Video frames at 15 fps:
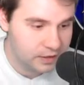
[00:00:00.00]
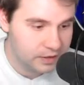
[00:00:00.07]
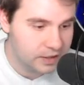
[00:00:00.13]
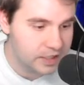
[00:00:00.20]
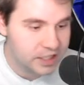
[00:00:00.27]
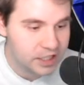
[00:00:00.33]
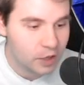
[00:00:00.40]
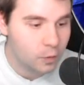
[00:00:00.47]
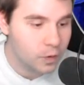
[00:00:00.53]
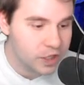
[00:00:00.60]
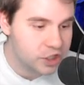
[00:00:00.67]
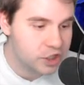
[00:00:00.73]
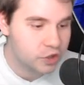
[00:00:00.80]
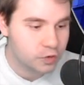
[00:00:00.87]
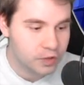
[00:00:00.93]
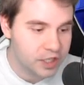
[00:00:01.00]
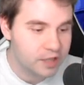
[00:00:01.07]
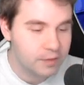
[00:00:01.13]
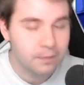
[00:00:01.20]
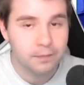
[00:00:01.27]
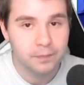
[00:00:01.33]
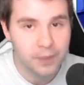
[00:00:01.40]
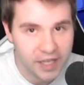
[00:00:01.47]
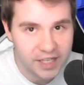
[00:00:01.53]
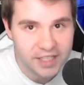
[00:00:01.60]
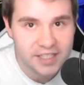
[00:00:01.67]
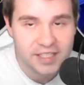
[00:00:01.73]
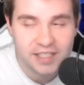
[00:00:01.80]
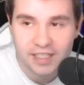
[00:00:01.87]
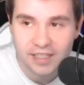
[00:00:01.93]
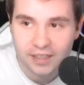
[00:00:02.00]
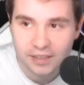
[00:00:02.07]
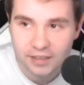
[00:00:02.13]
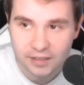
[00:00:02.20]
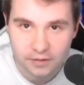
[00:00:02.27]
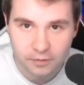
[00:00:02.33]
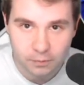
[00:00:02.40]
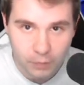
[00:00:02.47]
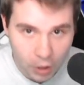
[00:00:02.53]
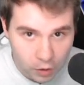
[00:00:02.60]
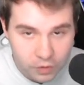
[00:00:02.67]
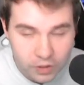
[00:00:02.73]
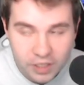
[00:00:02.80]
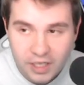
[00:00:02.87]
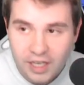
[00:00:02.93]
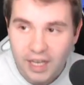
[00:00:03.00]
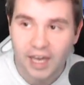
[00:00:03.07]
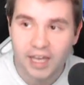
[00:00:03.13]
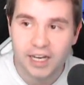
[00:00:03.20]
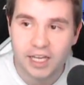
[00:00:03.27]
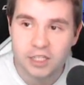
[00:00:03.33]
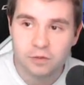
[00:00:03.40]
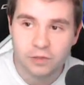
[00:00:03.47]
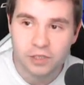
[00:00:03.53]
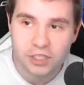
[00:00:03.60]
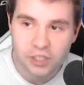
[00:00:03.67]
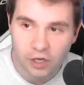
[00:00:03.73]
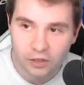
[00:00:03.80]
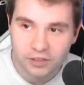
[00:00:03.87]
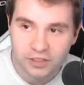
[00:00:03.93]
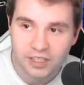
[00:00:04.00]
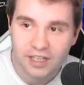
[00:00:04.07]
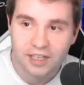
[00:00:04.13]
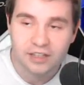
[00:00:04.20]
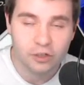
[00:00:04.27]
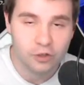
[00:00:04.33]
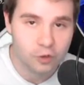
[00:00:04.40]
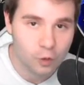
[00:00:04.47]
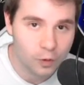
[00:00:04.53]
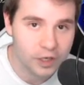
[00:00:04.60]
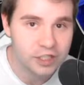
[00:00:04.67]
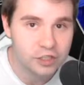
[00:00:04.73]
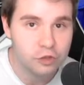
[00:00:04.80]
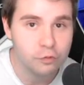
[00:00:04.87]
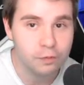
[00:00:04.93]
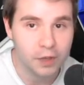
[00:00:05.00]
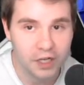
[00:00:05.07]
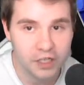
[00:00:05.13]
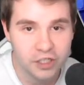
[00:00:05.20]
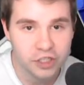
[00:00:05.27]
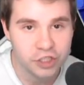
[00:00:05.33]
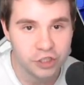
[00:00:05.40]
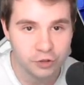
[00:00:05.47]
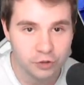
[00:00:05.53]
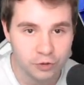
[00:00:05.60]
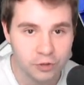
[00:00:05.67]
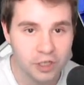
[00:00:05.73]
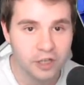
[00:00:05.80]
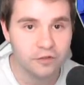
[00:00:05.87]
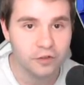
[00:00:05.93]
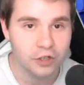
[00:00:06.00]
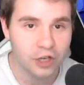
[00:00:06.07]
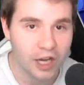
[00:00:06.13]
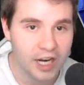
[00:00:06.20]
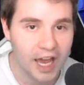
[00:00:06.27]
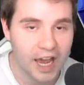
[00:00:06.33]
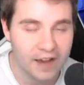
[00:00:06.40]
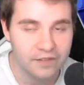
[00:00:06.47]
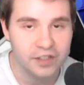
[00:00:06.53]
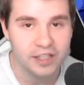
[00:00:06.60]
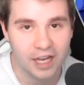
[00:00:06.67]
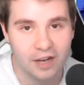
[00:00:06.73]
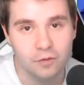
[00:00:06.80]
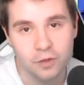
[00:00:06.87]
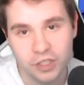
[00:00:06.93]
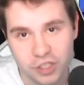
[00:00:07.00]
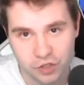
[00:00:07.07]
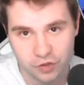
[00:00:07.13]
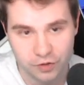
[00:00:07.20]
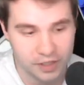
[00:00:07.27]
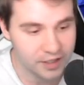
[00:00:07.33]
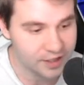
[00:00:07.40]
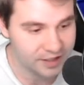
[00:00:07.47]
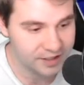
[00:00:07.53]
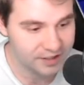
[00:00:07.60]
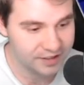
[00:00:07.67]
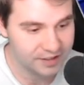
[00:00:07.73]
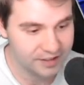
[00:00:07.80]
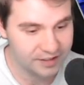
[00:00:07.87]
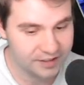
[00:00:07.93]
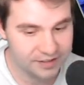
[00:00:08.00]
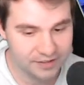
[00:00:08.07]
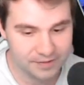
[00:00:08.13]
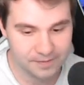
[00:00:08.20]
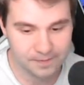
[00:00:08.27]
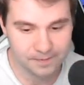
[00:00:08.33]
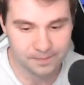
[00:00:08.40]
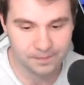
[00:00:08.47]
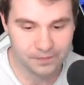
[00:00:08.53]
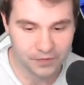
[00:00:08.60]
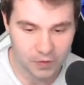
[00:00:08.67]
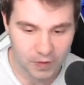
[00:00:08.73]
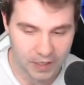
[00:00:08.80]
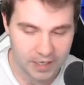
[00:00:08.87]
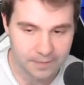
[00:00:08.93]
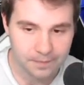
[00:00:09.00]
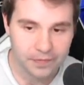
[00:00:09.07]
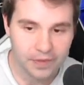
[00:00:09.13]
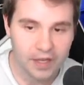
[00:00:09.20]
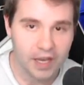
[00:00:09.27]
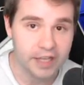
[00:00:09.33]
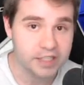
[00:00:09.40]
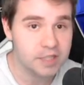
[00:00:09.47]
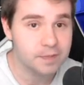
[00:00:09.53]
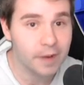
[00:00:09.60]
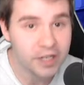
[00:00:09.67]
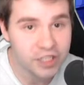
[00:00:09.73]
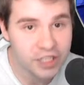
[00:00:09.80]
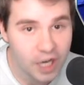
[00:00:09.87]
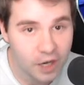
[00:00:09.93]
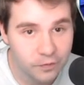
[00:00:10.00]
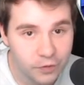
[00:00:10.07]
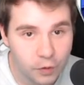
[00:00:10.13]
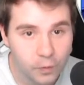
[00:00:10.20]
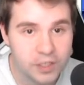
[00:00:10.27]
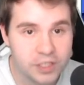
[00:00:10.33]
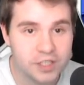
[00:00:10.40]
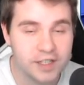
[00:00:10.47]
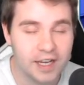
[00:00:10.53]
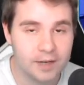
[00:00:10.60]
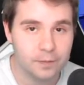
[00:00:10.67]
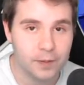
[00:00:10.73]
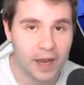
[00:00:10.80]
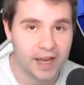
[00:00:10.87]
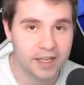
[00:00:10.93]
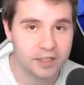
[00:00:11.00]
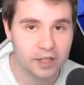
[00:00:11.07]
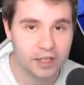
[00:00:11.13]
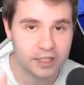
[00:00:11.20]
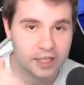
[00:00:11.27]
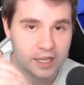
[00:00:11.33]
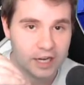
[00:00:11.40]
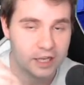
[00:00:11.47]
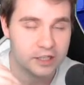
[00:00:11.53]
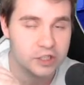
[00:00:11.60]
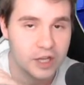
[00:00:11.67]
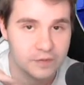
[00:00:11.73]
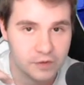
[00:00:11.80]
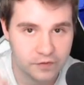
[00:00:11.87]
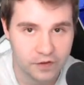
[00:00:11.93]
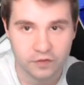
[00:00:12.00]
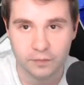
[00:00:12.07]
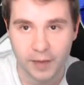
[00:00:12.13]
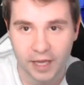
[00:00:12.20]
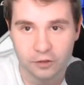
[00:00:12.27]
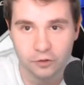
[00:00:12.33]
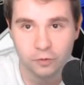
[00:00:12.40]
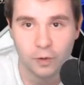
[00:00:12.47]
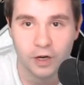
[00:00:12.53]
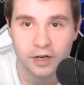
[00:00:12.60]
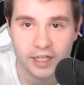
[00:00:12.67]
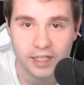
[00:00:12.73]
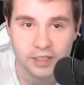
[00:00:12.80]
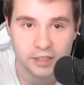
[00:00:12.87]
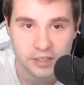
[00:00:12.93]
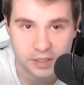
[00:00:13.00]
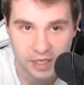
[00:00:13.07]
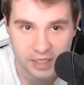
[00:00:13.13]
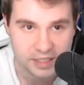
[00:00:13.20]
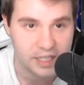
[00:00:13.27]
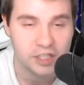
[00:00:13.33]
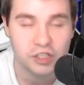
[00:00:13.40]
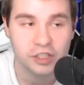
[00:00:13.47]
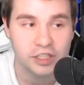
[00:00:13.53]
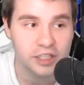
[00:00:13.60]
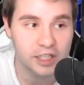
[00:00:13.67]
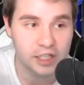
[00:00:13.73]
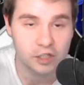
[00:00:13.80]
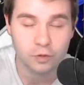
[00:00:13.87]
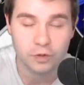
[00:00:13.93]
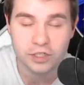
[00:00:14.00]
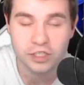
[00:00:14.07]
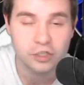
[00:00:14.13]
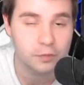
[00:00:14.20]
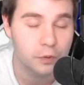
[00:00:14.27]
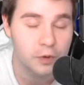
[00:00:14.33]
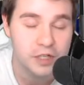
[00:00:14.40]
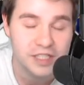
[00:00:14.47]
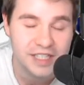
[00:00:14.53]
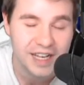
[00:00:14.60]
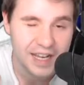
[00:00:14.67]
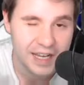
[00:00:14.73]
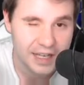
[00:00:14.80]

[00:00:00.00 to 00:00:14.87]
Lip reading: This is a win streak based mode. And as a result, they're going to punish you for not having that win streak. Right? It's especially helpful once you get to every 5th battle where it just essentially increases your points